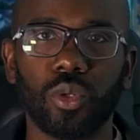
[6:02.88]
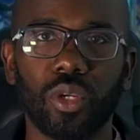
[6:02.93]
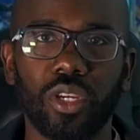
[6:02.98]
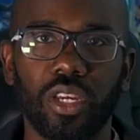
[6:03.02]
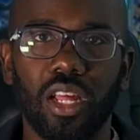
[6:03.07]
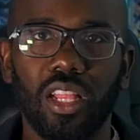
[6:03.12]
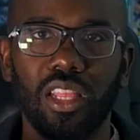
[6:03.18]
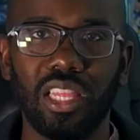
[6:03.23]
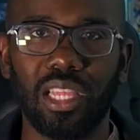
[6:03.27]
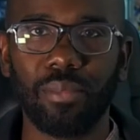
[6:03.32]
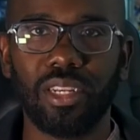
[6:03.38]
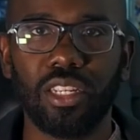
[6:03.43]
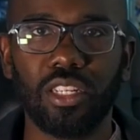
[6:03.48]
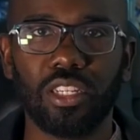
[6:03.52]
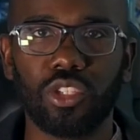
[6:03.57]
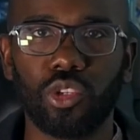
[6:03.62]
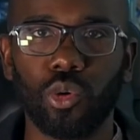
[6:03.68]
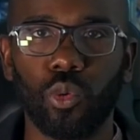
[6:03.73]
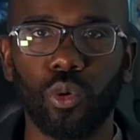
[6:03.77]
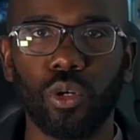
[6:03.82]
get unlimited
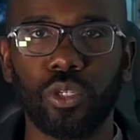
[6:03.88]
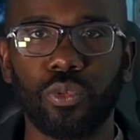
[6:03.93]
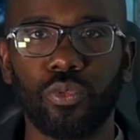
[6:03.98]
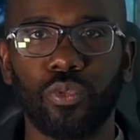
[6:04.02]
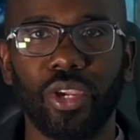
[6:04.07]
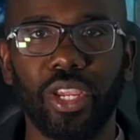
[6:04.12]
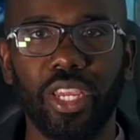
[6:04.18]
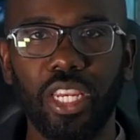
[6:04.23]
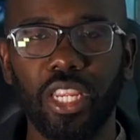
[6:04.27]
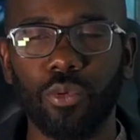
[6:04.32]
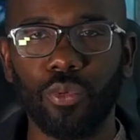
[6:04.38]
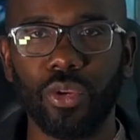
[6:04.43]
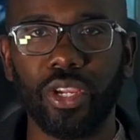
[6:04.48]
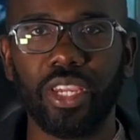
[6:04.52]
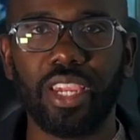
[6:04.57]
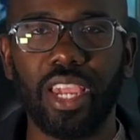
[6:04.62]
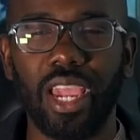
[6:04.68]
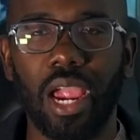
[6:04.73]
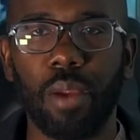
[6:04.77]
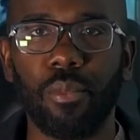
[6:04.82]
storage for any Ring
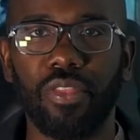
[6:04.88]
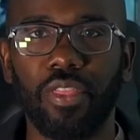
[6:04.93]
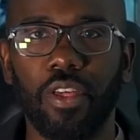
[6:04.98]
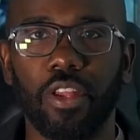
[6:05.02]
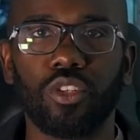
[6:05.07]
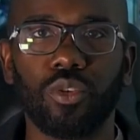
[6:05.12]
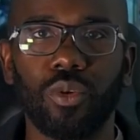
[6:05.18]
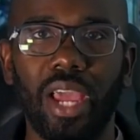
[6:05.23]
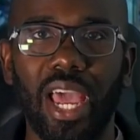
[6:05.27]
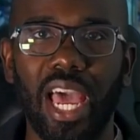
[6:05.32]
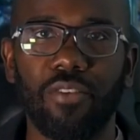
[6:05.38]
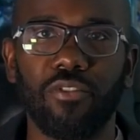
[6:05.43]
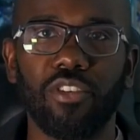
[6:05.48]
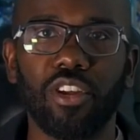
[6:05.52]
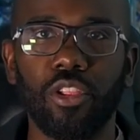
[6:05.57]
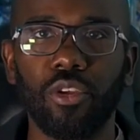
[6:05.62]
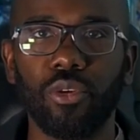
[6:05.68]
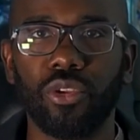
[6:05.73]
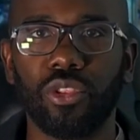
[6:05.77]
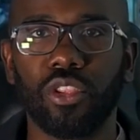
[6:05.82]
camera that you have,
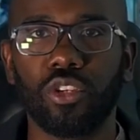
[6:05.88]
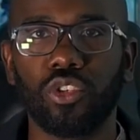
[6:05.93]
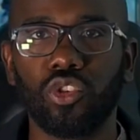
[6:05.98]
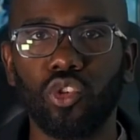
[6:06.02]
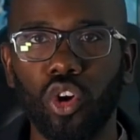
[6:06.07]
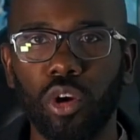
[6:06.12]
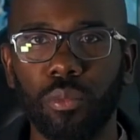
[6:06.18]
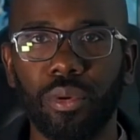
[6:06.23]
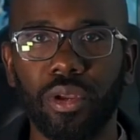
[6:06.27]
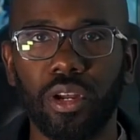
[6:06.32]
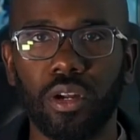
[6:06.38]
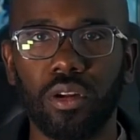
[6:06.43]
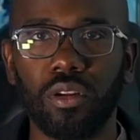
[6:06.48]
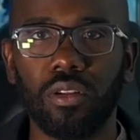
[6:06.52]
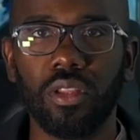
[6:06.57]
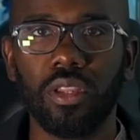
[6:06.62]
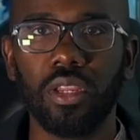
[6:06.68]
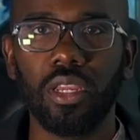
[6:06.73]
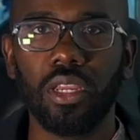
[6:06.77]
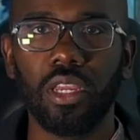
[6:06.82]
including the doorbell,
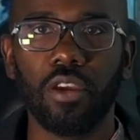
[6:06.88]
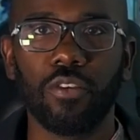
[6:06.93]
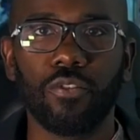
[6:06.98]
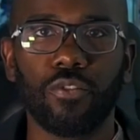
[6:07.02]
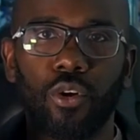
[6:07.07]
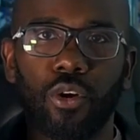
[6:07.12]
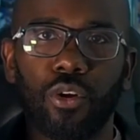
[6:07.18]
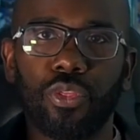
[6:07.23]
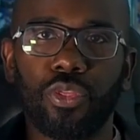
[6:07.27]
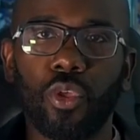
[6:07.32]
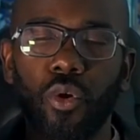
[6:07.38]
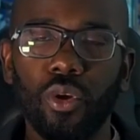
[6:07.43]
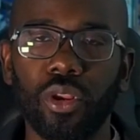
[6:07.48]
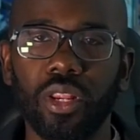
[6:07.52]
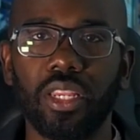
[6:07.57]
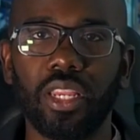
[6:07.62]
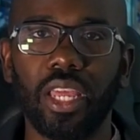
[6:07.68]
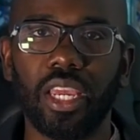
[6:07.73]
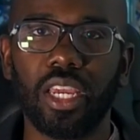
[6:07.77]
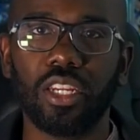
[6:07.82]
for 30
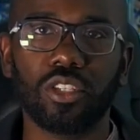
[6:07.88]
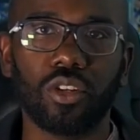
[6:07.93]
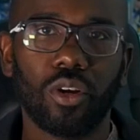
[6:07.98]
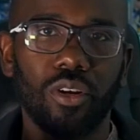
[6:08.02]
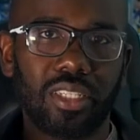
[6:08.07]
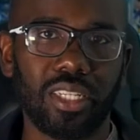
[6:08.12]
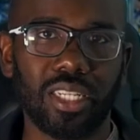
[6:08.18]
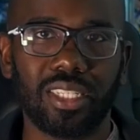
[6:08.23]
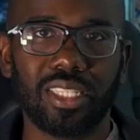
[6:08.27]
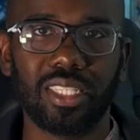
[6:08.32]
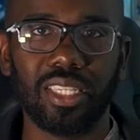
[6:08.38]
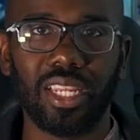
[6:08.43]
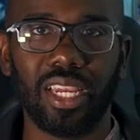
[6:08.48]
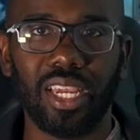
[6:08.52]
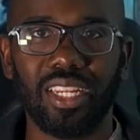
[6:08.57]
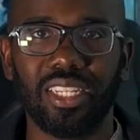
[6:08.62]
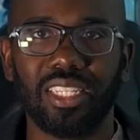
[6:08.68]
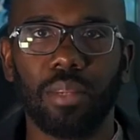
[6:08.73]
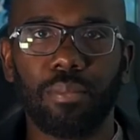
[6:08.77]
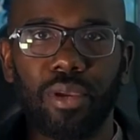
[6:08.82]
days or 60
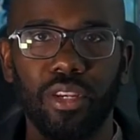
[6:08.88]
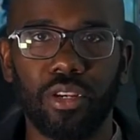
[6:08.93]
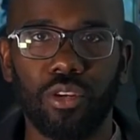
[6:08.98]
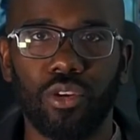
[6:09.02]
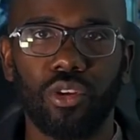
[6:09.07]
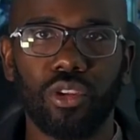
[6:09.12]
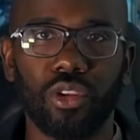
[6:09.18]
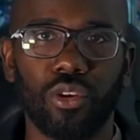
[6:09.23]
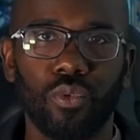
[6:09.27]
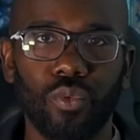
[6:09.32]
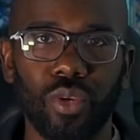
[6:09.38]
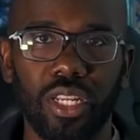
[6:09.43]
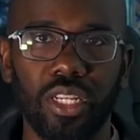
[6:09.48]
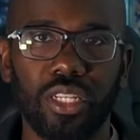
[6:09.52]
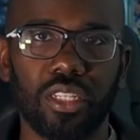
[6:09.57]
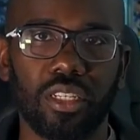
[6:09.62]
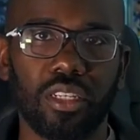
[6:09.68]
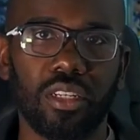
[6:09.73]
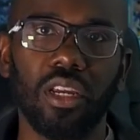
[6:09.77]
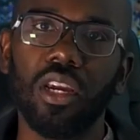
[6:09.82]
days, depending on your
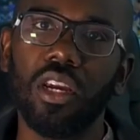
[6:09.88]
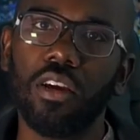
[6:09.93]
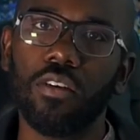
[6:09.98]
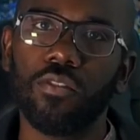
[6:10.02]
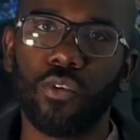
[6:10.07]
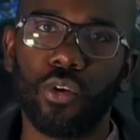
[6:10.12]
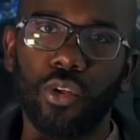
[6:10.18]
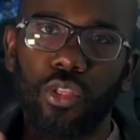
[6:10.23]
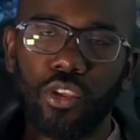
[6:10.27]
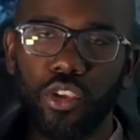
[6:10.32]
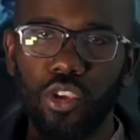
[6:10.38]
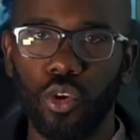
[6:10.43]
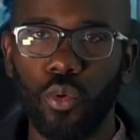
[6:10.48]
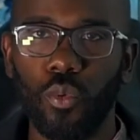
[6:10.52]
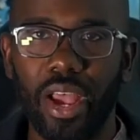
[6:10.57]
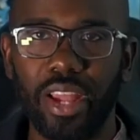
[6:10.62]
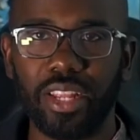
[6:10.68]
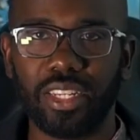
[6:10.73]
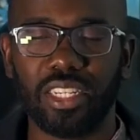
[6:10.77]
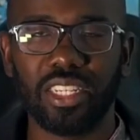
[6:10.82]
region. For the
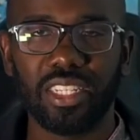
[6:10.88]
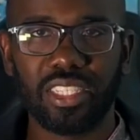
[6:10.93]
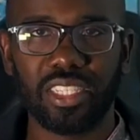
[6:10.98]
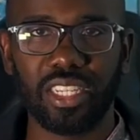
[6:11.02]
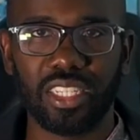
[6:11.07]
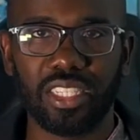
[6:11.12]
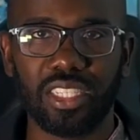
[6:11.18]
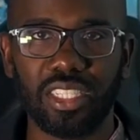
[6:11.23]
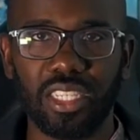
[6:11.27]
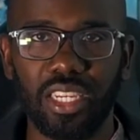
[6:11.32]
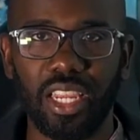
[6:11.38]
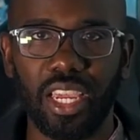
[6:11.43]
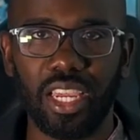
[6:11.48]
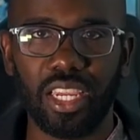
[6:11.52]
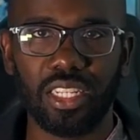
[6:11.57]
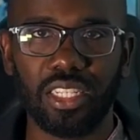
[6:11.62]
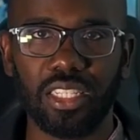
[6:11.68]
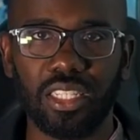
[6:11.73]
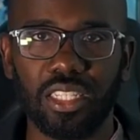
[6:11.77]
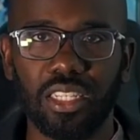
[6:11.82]
US, it's 60
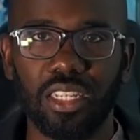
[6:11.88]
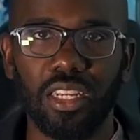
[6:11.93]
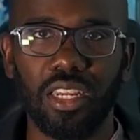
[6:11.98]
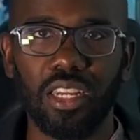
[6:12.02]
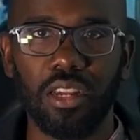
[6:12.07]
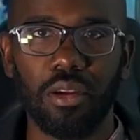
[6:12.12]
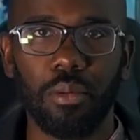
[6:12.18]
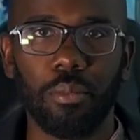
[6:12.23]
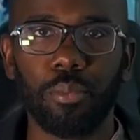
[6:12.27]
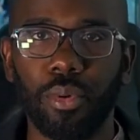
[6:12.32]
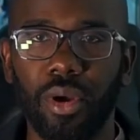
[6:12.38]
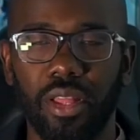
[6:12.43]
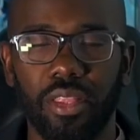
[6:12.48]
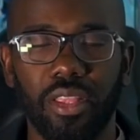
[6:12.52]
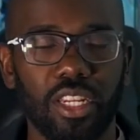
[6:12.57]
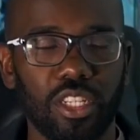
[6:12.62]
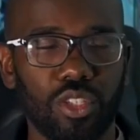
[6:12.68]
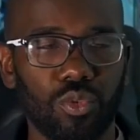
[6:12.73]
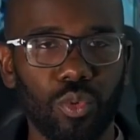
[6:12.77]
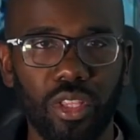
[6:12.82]
days. But
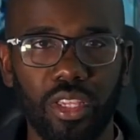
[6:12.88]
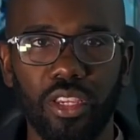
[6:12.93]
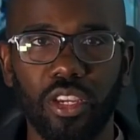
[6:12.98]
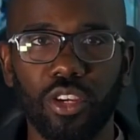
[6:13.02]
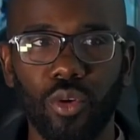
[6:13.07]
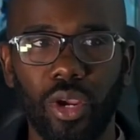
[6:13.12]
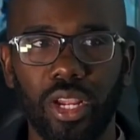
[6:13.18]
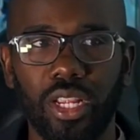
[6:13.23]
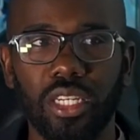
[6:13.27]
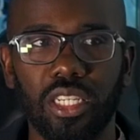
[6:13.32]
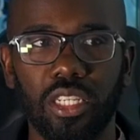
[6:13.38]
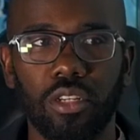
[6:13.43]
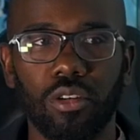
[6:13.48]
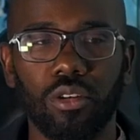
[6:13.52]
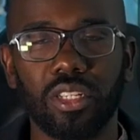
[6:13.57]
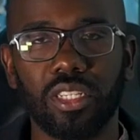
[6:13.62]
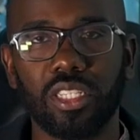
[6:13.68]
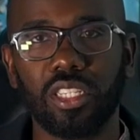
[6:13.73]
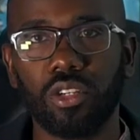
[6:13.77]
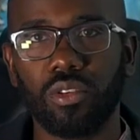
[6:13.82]
it's really a great deal
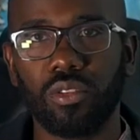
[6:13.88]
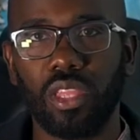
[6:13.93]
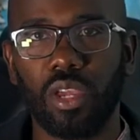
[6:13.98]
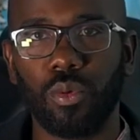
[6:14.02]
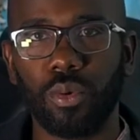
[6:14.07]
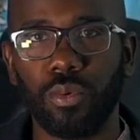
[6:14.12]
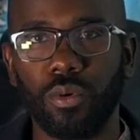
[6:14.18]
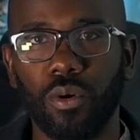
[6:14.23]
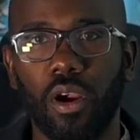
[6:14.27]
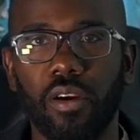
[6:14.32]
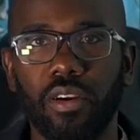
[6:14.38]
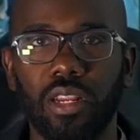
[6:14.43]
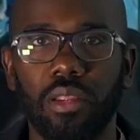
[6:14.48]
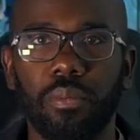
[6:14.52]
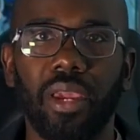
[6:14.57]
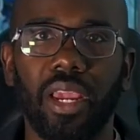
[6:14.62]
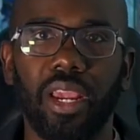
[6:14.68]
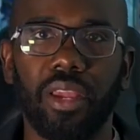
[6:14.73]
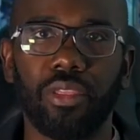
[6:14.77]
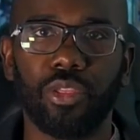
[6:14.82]
considering that we were already
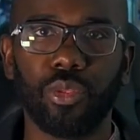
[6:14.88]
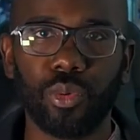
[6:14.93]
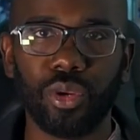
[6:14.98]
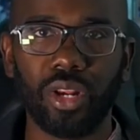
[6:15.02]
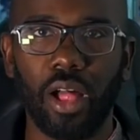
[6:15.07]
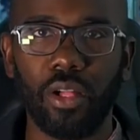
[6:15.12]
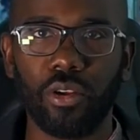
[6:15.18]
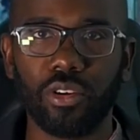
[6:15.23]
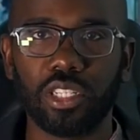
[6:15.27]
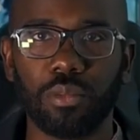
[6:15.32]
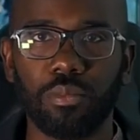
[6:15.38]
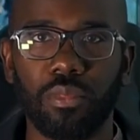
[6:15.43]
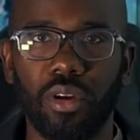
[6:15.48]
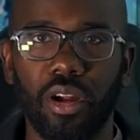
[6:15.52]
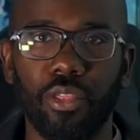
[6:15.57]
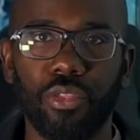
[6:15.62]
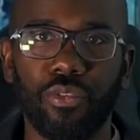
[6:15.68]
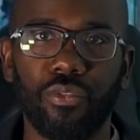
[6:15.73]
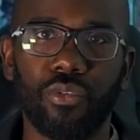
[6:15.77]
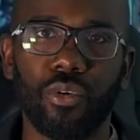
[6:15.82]
paying the $3 a
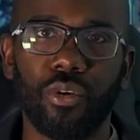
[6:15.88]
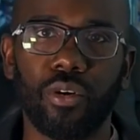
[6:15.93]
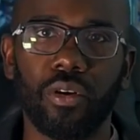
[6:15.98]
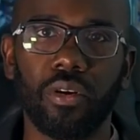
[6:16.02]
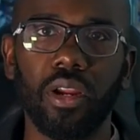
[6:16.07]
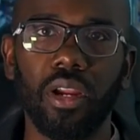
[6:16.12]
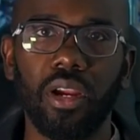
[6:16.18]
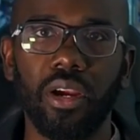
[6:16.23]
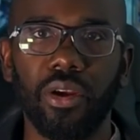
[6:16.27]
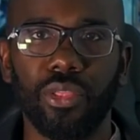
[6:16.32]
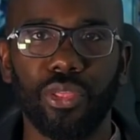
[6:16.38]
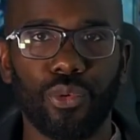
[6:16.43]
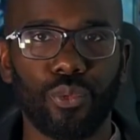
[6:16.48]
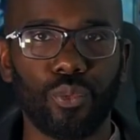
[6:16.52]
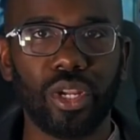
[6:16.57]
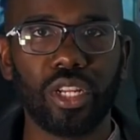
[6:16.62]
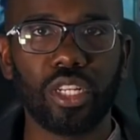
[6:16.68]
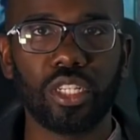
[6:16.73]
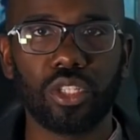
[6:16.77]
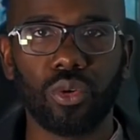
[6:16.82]
month for the
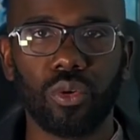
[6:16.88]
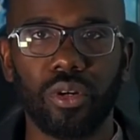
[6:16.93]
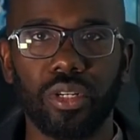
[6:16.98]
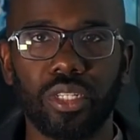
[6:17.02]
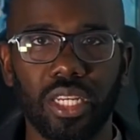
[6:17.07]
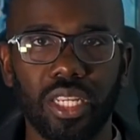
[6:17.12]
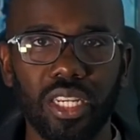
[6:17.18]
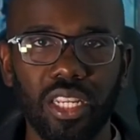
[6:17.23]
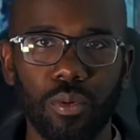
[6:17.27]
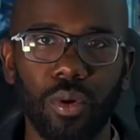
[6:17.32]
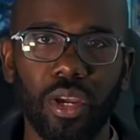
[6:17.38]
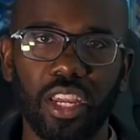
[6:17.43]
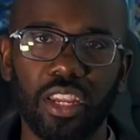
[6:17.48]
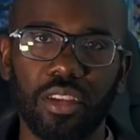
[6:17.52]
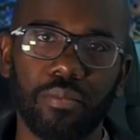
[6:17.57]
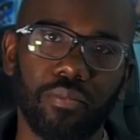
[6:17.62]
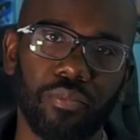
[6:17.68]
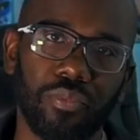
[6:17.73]
Ring storage anyway.